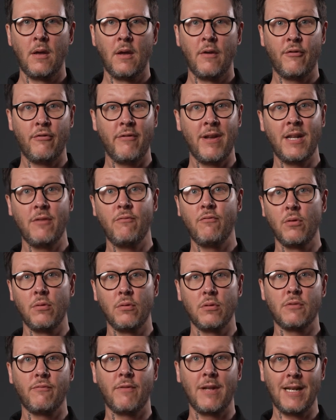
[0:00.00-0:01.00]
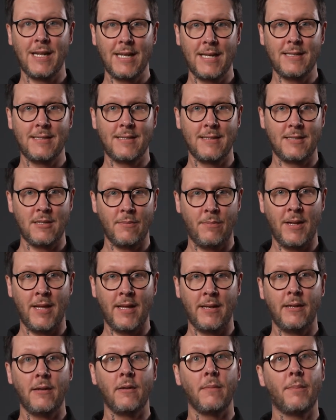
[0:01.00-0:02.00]
For any rules relating to
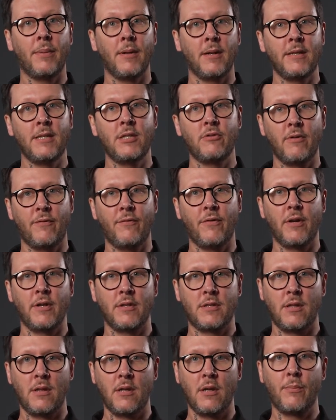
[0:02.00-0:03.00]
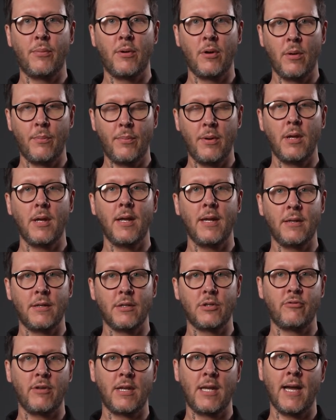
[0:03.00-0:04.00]
planning, please refer to the appropriate
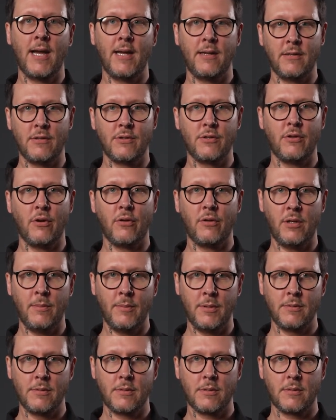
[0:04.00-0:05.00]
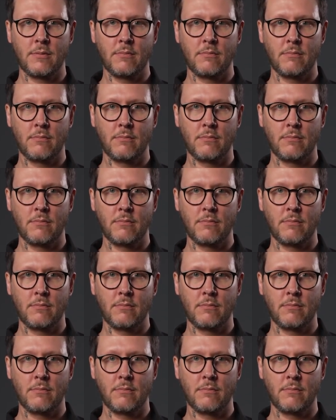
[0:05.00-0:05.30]
industry guidance documents.